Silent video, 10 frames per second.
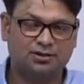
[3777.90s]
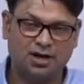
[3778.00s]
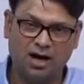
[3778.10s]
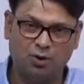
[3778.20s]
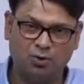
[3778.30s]

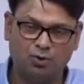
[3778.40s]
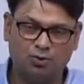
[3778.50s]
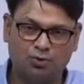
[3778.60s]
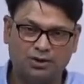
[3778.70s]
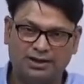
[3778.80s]

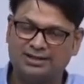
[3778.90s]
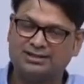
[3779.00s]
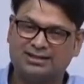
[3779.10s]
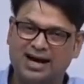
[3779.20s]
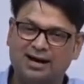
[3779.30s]
cow,
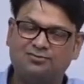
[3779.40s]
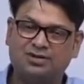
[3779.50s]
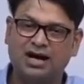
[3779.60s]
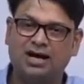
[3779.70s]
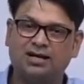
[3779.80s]
its calves
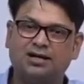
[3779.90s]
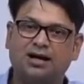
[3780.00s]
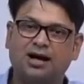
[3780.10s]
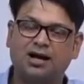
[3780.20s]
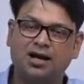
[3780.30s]
are
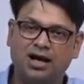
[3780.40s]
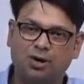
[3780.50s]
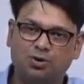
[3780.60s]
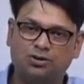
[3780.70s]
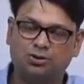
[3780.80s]

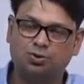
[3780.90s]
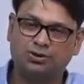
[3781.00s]
allowed to